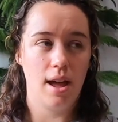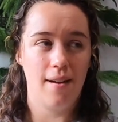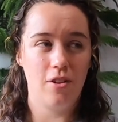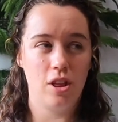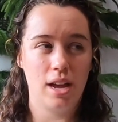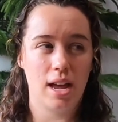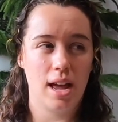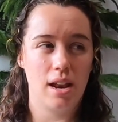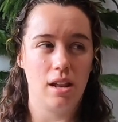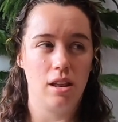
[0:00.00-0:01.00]
I feel like I
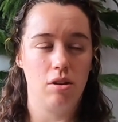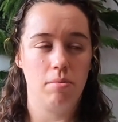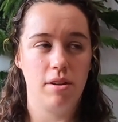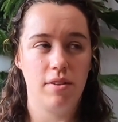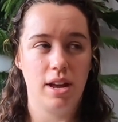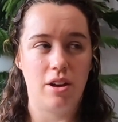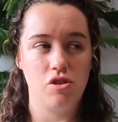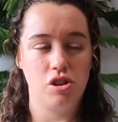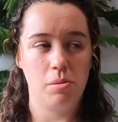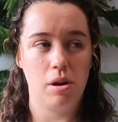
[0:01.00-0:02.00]
had a little bit of an
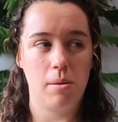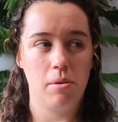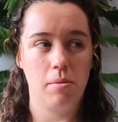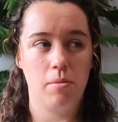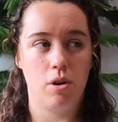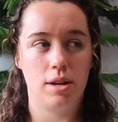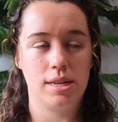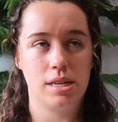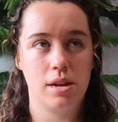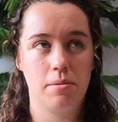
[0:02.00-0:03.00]
algae problem on
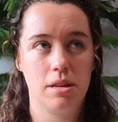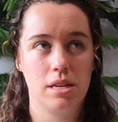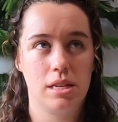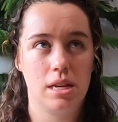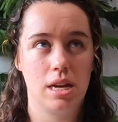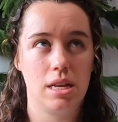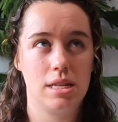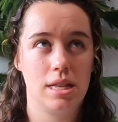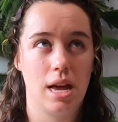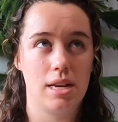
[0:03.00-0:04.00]
some of the seeds
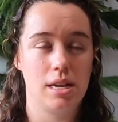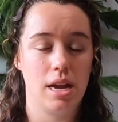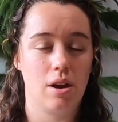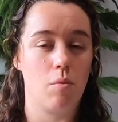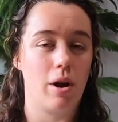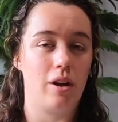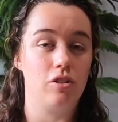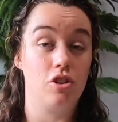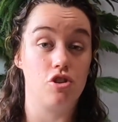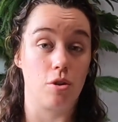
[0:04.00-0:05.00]
that take a while
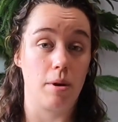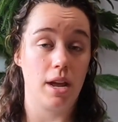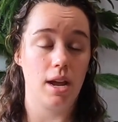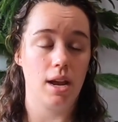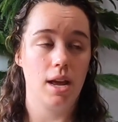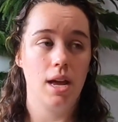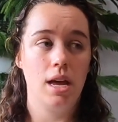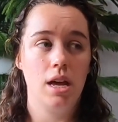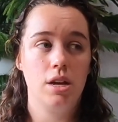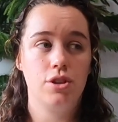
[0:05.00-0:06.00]
to germinate.
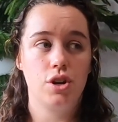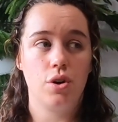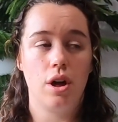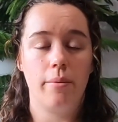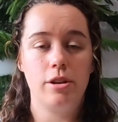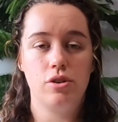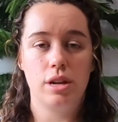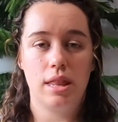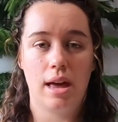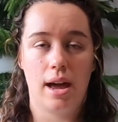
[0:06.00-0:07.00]
So I'll be
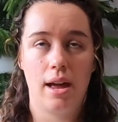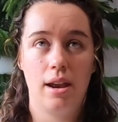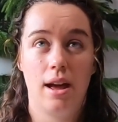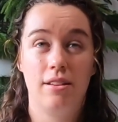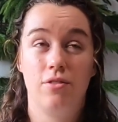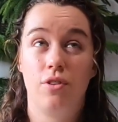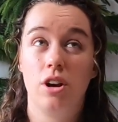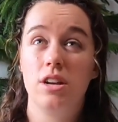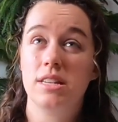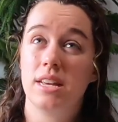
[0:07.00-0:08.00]
doing that. As far
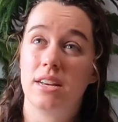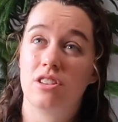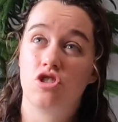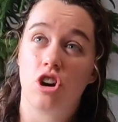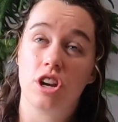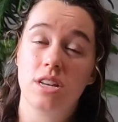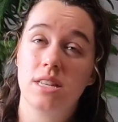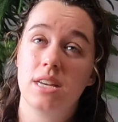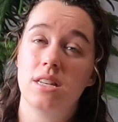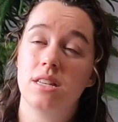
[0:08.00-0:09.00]
as like starting
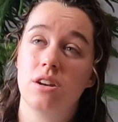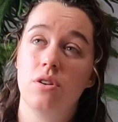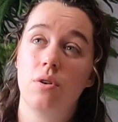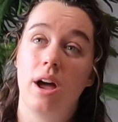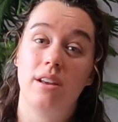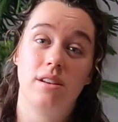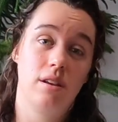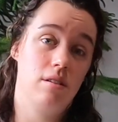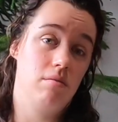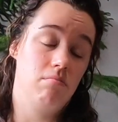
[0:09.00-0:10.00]
seeds though, I
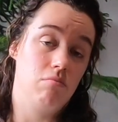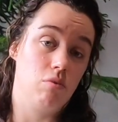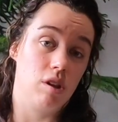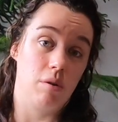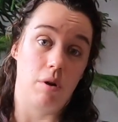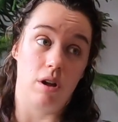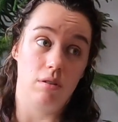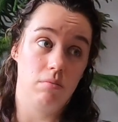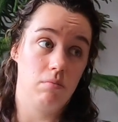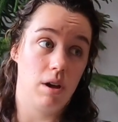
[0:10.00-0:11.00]
did really
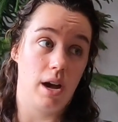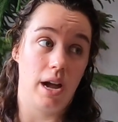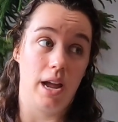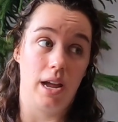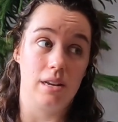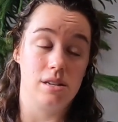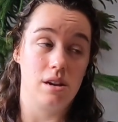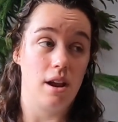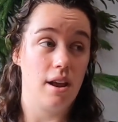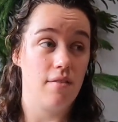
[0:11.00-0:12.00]
well. I did
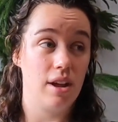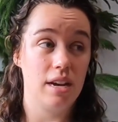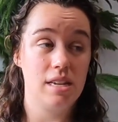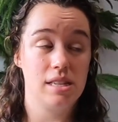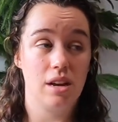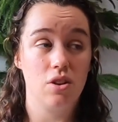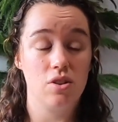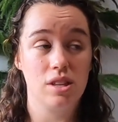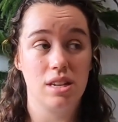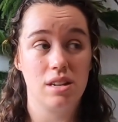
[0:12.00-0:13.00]
not have any
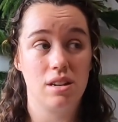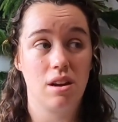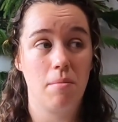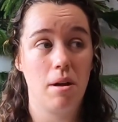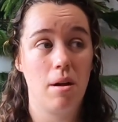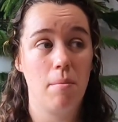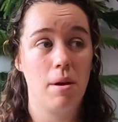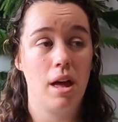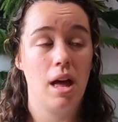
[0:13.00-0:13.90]
cells that didn't come up.